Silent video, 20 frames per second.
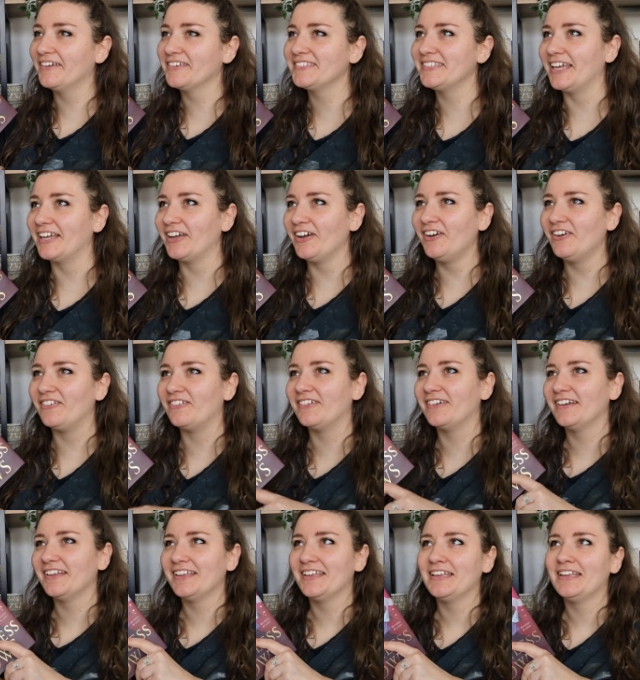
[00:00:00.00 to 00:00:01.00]
I was like, oh,
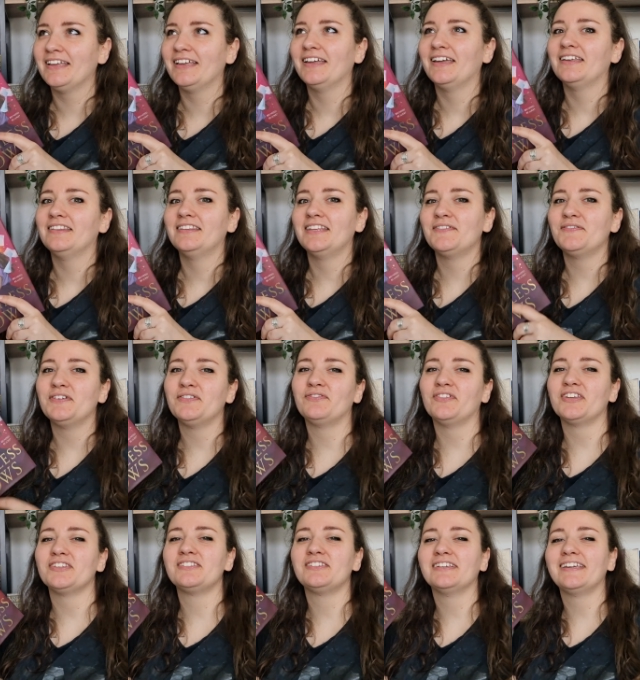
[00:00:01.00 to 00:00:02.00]
they
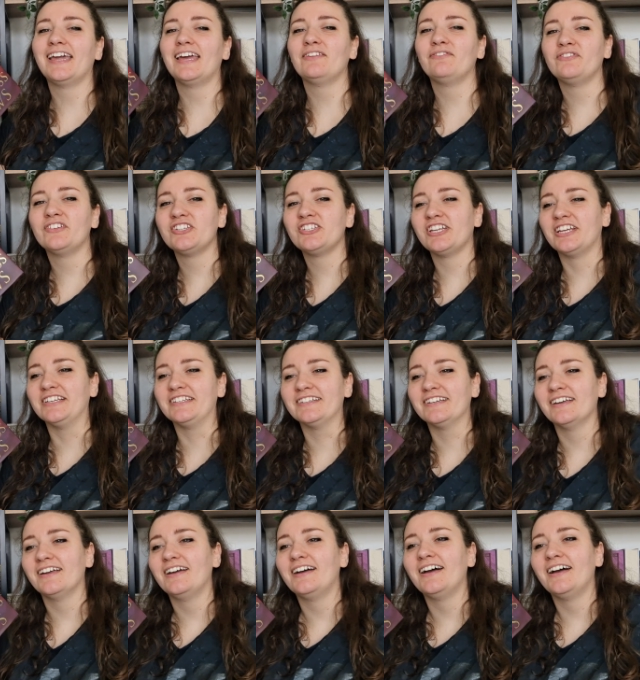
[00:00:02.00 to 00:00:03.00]
reversed to catfishing.
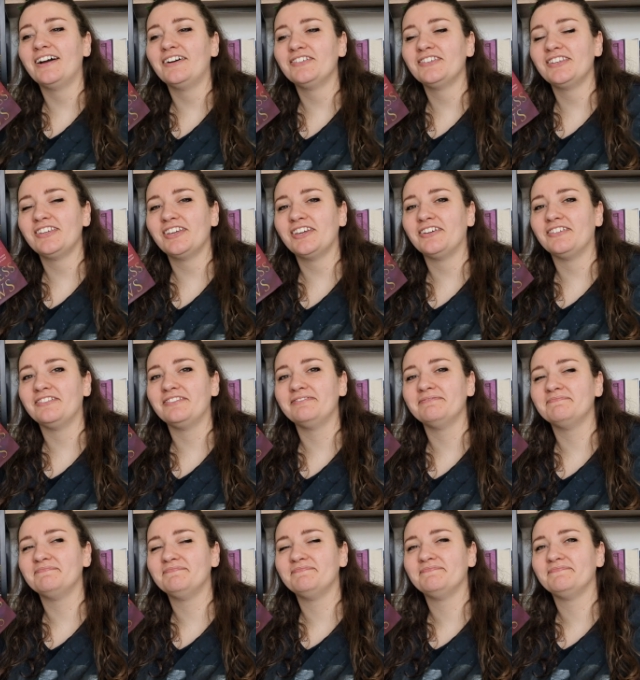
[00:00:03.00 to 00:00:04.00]
How cute.
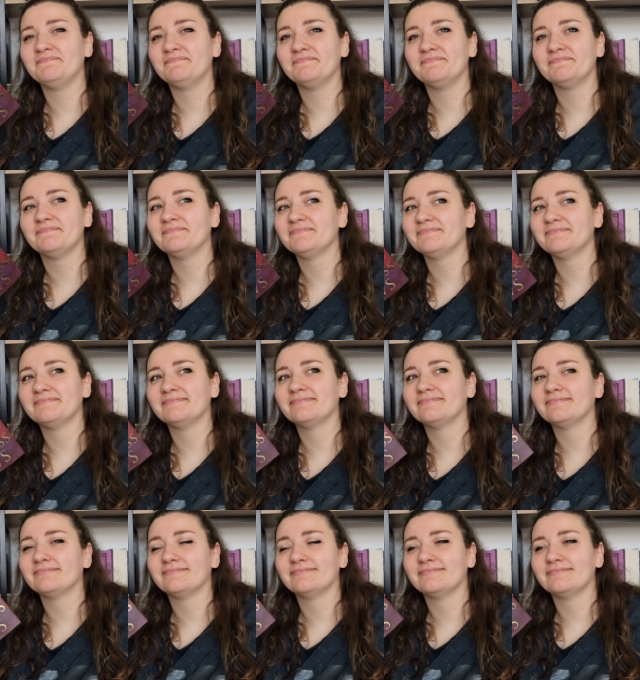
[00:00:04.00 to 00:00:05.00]

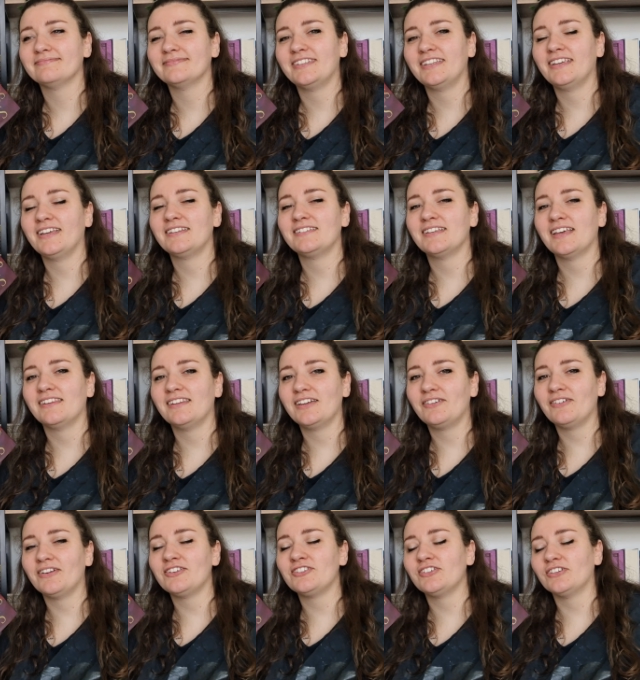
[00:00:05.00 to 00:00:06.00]
They can tell their
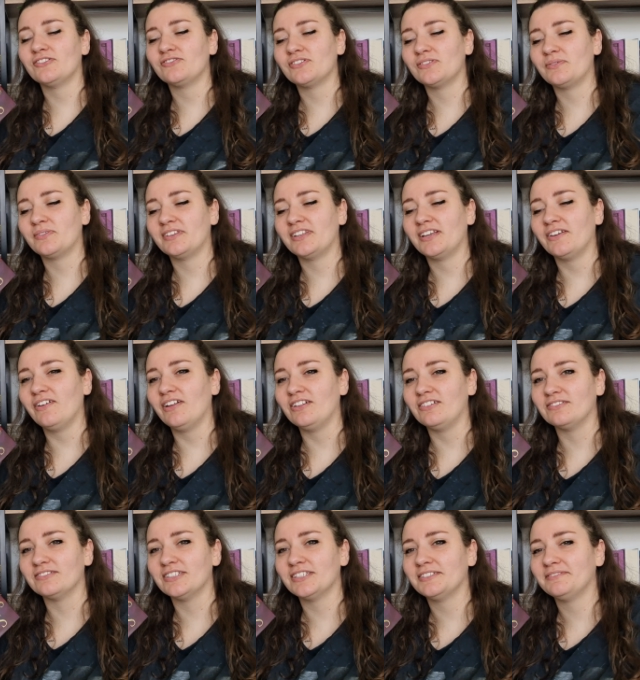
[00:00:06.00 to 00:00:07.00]
grandchildren when they're
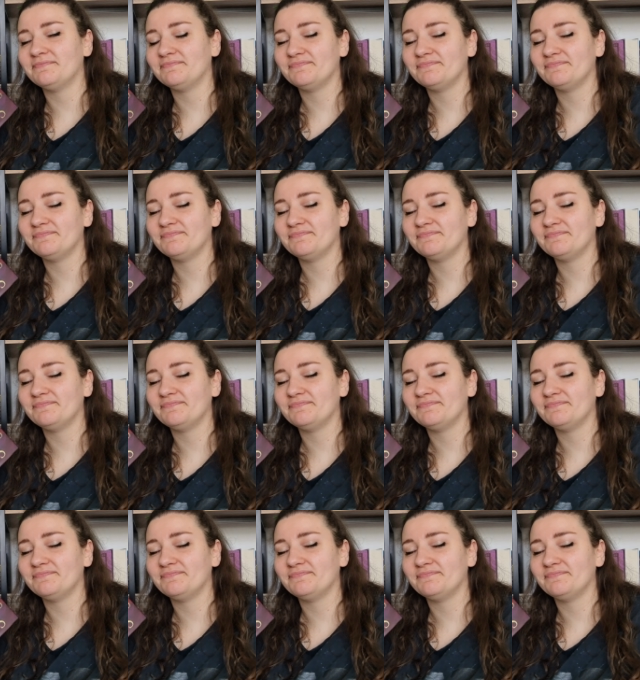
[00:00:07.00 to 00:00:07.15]
old.